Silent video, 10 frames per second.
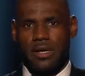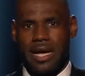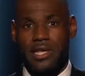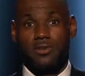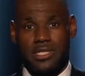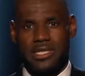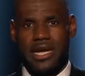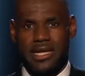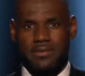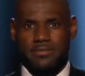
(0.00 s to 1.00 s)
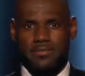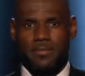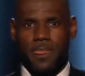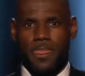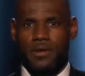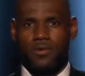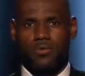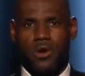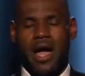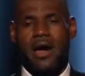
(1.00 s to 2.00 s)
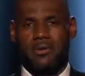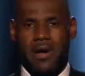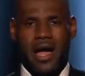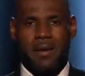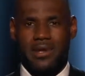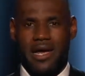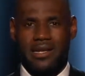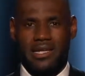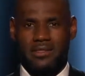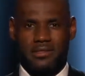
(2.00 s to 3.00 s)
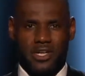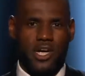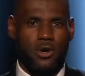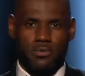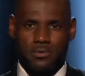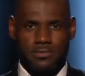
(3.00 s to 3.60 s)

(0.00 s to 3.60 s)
I know tonight we'll honor Muhammad Ali, the GOAT.